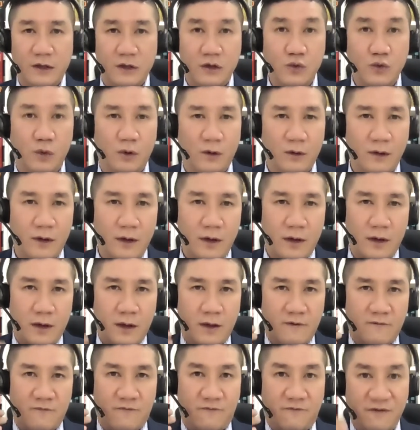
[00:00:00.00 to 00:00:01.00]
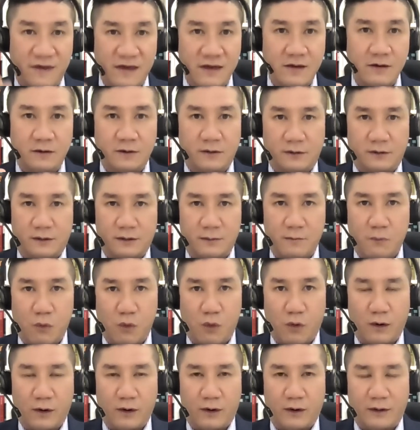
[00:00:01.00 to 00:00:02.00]
You will feel
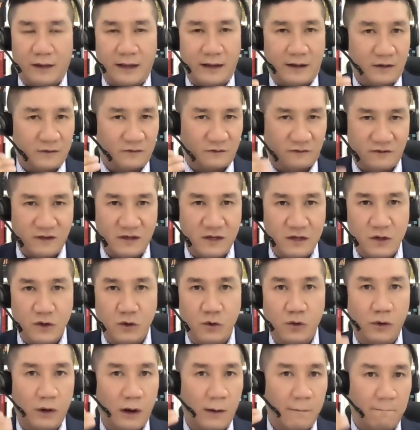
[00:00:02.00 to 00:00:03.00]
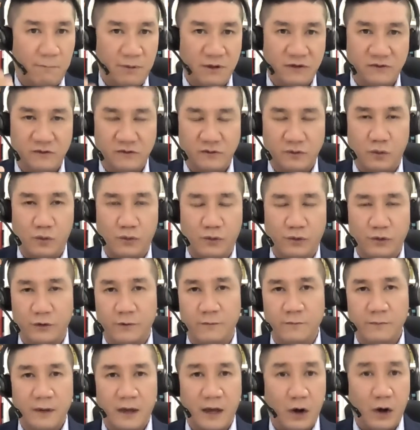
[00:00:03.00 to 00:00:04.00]
more like a C E O, a business
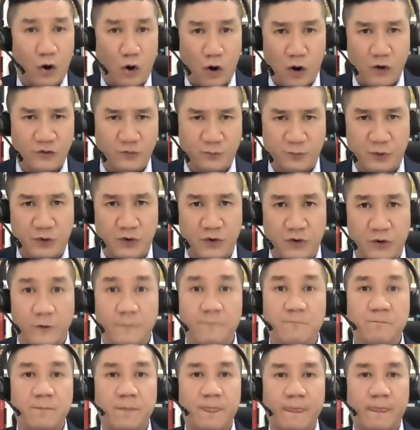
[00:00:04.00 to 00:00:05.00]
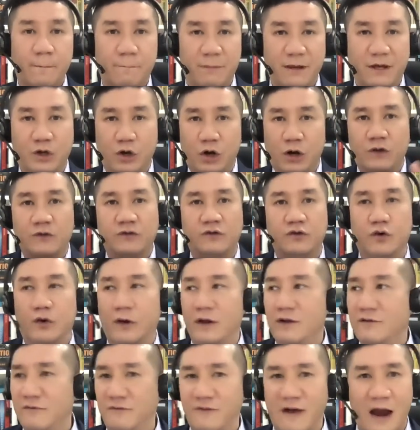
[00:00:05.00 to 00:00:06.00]
owner, an entrepreneur, because
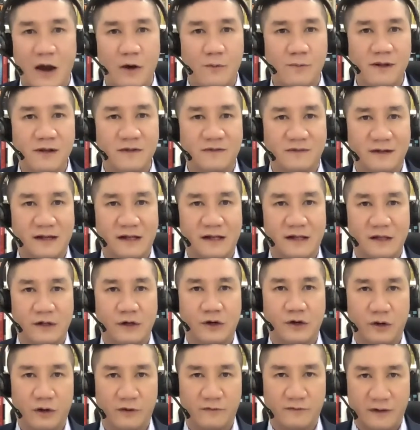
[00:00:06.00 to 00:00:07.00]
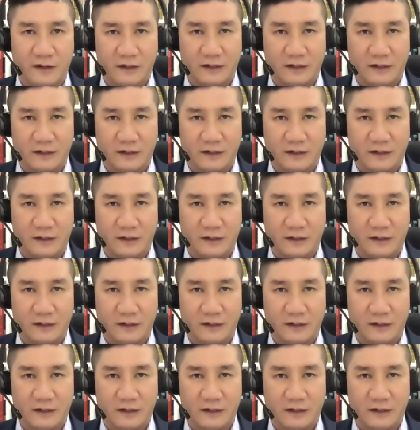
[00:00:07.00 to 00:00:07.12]
your environment is clear of